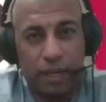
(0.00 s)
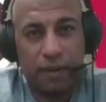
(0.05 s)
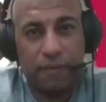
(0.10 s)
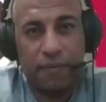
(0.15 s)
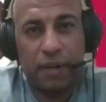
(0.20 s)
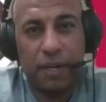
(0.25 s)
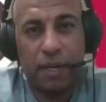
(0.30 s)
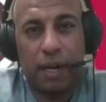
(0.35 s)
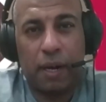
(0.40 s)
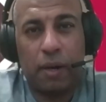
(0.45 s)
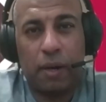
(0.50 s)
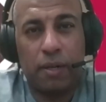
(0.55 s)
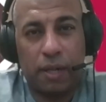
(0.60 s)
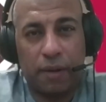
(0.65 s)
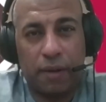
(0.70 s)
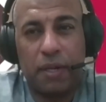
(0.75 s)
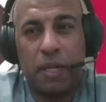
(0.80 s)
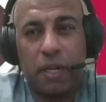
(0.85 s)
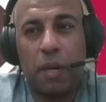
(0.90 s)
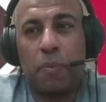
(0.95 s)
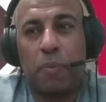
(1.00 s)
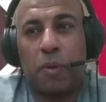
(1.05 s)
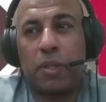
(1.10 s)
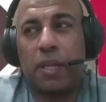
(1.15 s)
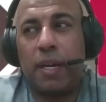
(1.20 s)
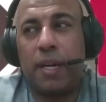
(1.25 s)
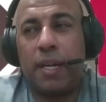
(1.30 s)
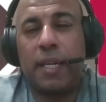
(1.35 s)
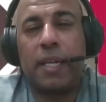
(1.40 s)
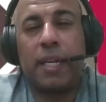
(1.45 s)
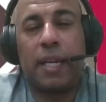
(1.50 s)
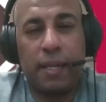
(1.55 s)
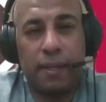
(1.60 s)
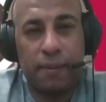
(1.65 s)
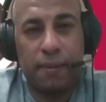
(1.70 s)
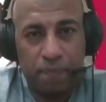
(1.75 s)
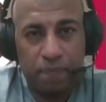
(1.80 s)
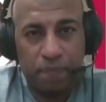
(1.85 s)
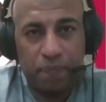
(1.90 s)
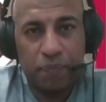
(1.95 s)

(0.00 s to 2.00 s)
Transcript: definitely, I'll definitely put the link in.